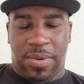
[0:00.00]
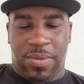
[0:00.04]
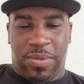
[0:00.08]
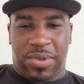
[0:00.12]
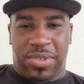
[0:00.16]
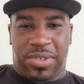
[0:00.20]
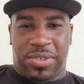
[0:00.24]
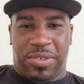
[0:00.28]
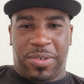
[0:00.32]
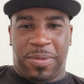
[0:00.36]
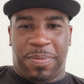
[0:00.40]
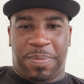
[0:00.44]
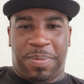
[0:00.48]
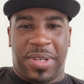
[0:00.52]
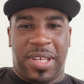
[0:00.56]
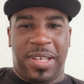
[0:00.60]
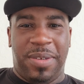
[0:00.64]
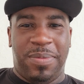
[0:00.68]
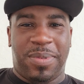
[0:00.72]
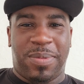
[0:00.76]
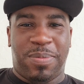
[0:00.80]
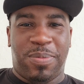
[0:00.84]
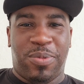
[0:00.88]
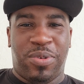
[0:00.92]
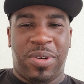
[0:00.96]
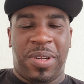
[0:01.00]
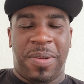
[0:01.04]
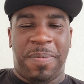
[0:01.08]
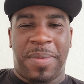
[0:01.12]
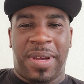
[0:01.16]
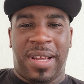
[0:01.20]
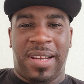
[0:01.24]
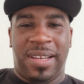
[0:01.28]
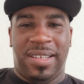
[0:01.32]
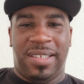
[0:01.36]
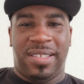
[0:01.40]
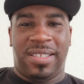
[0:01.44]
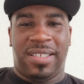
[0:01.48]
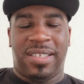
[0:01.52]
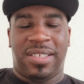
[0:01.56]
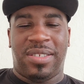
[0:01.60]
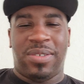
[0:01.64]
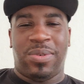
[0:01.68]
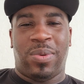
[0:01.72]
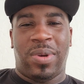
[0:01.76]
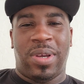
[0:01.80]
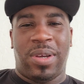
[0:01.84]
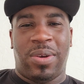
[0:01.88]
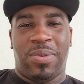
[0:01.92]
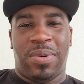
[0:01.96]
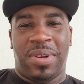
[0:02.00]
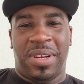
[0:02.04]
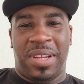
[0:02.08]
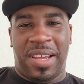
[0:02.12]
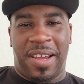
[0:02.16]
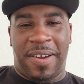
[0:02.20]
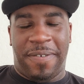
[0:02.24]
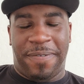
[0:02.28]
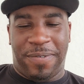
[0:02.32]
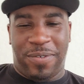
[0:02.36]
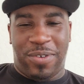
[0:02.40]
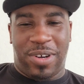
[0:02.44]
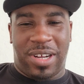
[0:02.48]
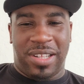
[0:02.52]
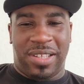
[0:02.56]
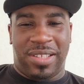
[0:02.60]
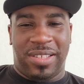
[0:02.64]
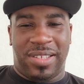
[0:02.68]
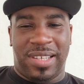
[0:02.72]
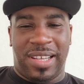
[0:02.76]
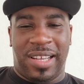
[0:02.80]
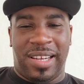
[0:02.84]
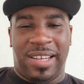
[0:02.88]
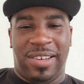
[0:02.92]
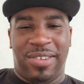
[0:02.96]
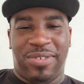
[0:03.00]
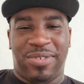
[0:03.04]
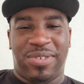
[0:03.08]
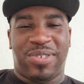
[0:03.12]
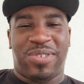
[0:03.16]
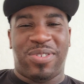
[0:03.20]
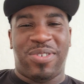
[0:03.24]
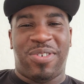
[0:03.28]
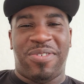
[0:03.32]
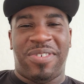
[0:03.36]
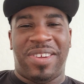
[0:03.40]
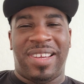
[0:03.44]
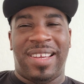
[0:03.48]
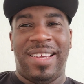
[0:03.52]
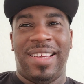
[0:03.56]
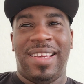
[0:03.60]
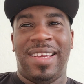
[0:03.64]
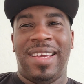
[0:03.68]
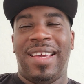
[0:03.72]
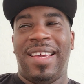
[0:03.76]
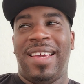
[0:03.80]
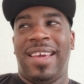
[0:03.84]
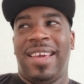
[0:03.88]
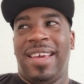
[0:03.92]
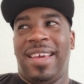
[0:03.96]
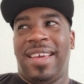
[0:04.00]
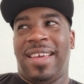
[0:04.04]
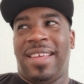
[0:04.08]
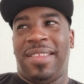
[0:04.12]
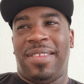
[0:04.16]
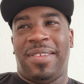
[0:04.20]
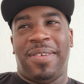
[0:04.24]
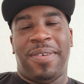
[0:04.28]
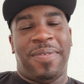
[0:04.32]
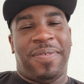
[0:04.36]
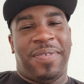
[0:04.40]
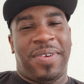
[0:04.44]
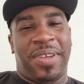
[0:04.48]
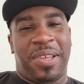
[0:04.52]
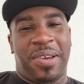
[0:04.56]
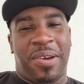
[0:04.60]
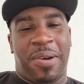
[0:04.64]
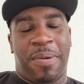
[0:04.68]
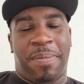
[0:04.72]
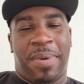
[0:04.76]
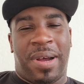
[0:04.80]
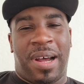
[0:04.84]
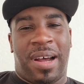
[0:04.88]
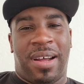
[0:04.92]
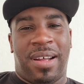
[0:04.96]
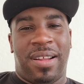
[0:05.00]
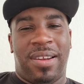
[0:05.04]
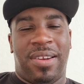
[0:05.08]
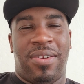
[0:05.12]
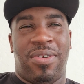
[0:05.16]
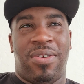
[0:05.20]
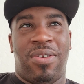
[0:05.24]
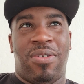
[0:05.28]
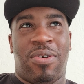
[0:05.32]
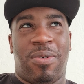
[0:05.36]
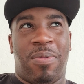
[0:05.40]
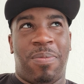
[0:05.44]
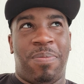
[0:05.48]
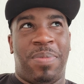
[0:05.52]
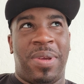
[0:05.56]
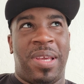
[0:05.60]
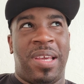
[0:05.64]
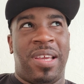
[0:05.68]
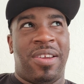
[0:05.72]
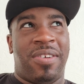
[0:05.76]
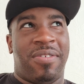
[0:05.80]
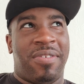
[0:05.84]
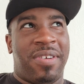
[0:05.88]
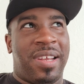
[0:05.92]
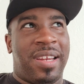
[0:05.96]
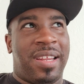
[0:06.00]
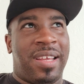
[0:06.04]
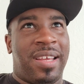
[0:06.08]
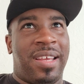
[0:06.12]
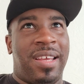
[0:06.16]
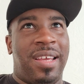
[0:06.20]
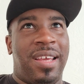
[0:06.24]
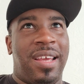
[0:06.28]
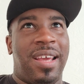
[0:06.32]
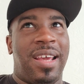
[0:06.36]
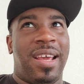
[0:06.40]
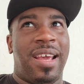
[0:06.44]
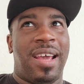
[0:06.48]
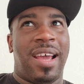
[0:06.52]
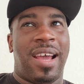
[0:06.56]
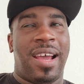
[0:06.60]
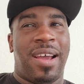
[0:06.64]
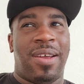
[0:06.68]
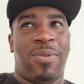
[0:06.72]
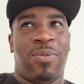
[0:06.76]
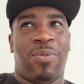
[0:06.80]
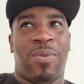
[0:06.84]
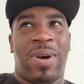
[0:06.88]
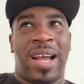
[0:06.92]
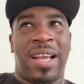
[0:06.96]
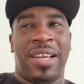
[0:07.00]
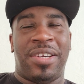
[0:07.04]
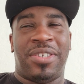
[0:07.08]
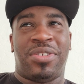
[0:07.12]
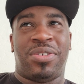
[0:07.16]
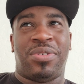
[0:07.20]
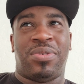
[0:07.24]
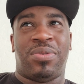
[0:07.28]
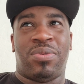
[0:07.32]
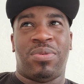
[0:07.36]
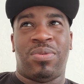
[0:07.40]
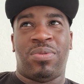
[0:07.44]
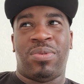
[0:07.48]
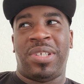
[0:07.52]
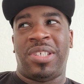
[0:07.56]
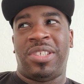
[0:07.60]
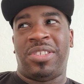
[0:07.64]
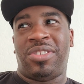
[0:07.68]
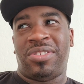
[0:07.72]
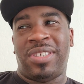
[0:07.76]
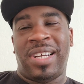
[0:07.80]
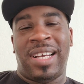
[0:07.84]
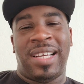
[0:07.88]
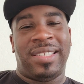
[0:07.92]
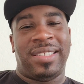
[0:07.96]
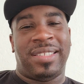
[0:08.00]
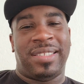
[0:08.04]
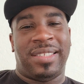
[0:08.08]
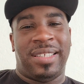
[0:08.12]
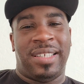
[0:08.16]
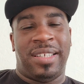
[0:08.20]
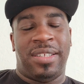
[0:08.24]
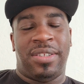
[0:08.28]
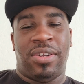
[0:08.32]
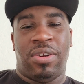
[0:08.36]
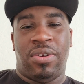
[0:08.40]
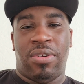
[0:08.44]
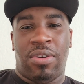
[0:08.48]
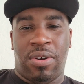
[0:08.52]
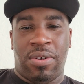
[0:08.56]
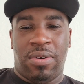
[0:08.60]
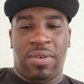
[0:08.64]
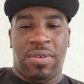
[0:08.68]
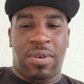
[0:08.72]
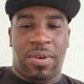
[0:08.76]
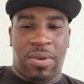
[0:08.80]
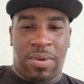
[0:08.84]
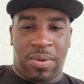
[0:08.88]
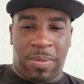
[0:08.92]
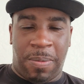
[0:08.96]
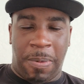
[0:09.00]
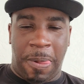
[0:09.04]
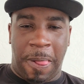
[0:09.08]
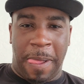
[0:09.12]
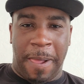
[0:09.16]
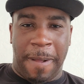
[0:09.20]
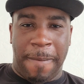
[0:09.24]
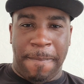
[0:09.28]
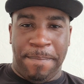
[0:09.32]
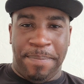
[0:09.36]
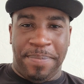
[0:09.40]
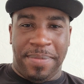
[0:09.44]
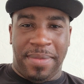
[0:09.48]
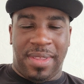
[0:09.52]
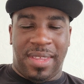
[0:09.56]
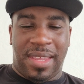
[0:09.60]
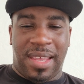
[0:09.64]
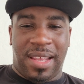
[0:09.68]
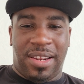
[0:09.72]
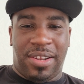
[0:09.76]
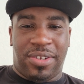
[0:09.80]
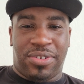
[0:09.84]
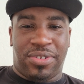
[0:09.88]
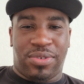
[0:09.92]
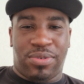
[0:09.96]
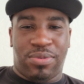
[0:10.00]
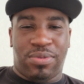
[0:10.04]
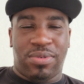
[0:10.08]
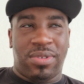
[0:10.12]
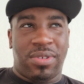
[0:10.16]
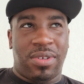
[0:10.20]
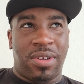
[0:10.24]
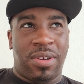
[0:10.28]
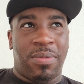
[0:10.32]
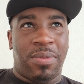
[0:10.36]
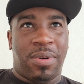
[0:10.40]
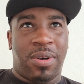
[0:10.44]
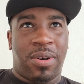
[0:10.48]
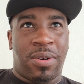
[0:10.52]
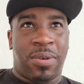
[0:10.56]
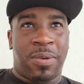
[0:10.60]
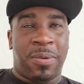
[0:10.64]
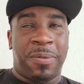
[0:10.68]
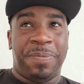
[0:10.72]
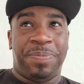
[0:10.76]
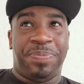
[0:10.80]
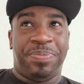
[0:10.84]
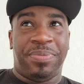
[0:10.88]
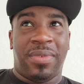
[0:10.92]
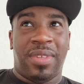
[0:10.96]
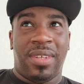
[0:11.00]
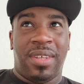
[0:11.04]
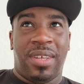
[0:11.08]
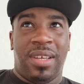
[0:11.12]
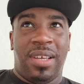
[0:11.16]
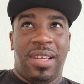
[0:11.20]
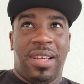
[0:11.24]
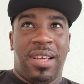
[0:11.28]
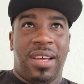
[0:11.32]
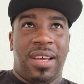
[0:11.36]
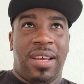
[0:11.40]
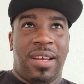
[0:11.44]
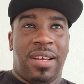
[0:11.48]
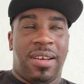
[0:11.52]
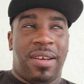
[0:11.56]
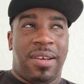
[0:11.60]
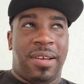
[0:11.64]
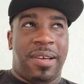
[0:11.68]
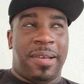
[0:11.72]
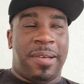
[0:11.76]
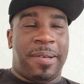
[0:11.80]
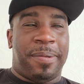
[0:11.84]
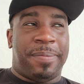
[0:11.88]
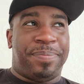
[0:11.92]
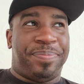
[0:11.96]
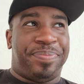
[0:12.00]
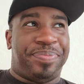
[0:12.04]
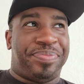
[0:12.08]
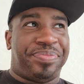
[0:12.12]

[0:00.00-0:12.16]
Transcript: What's good, peeps? Morning, man. Just a quick one here. I thought I'd tell a little story and do a video about not being greedy and why you should always try and see the long goal than the short-term goal to